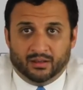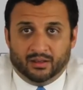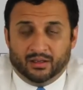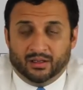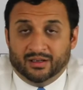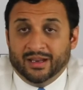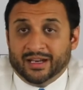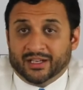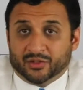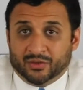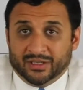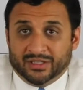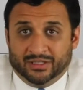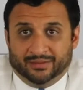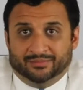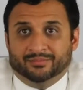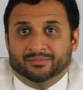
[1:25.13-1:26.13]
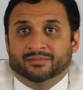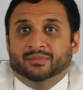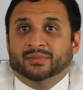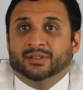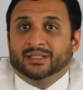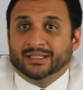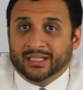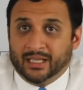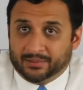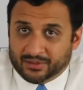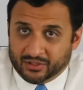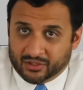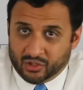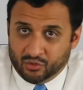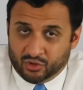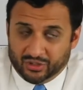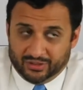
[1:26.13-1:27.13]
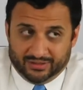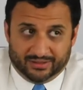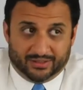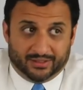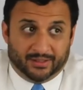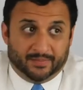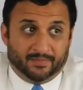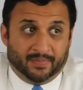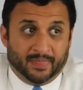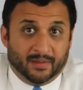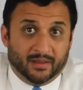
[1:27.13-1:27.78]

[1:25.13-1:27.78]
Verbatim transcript: next reason, substitutions.